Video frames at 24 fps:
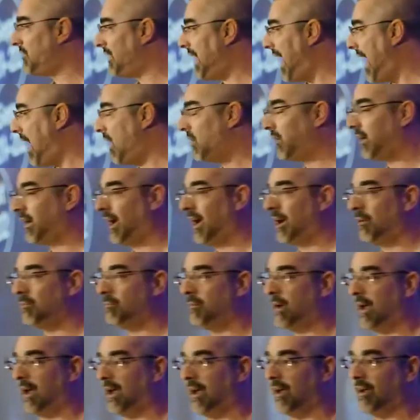of an
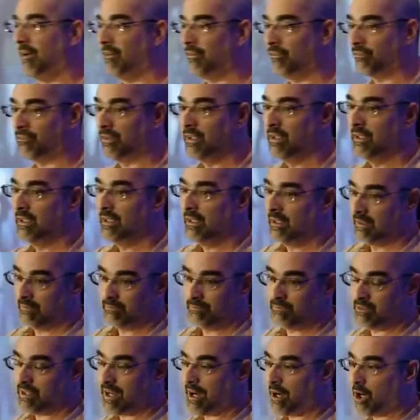outcome of
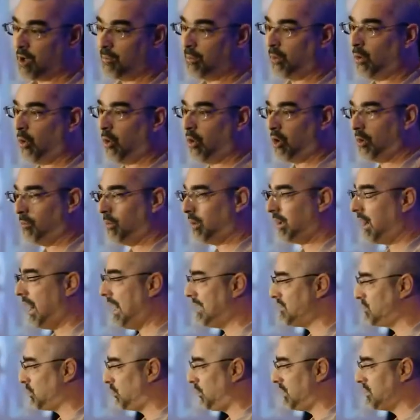terrible, horrible
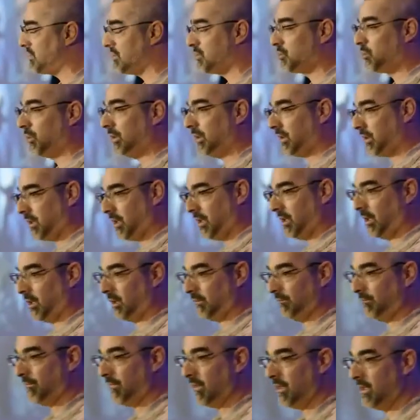consequences will occur.
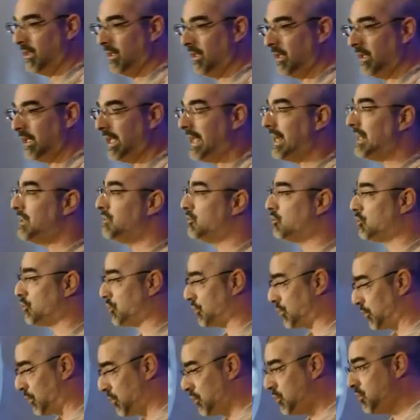It is
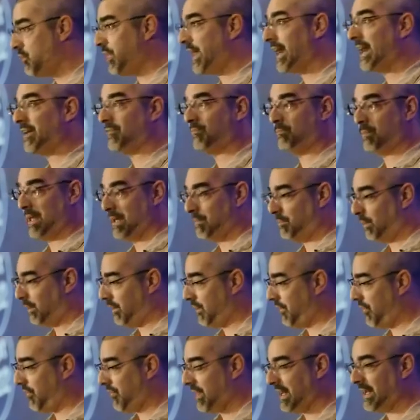true that if people
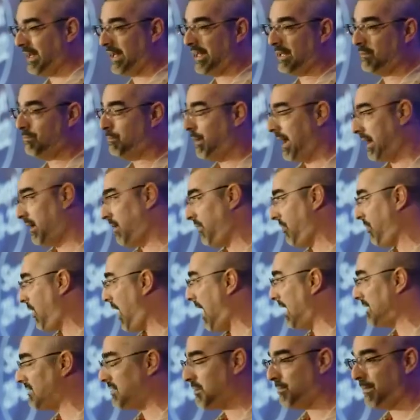are thinking better
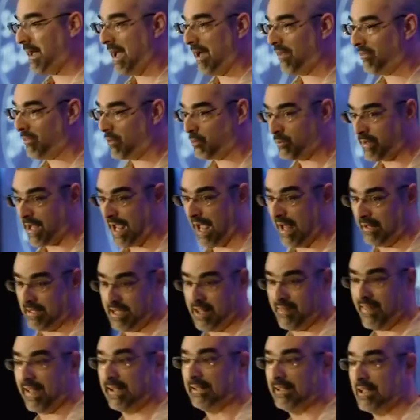thoughts about the
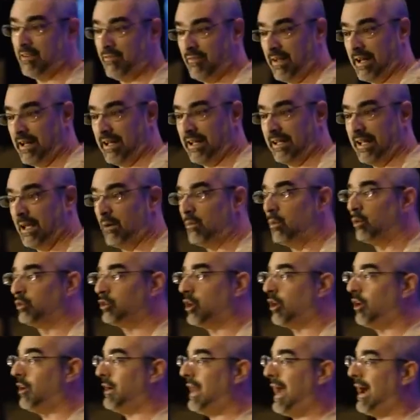reality they live in, it will
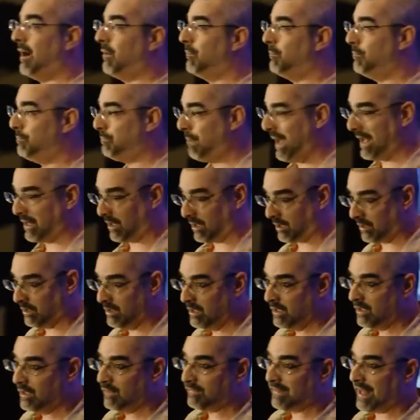turn out better.
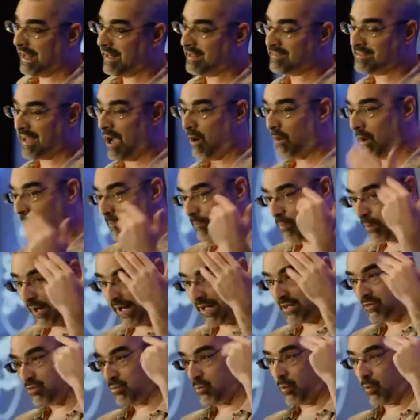That is how our
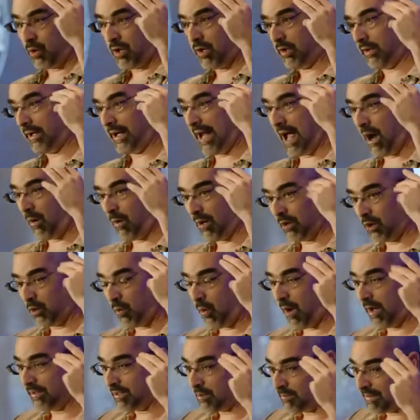brains work and how our
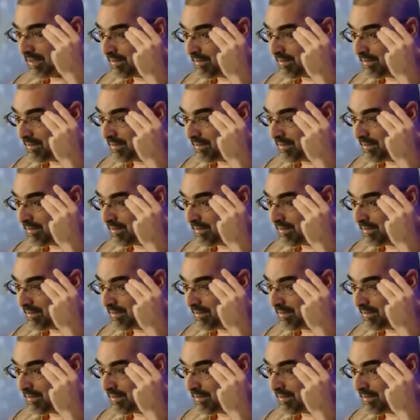quantum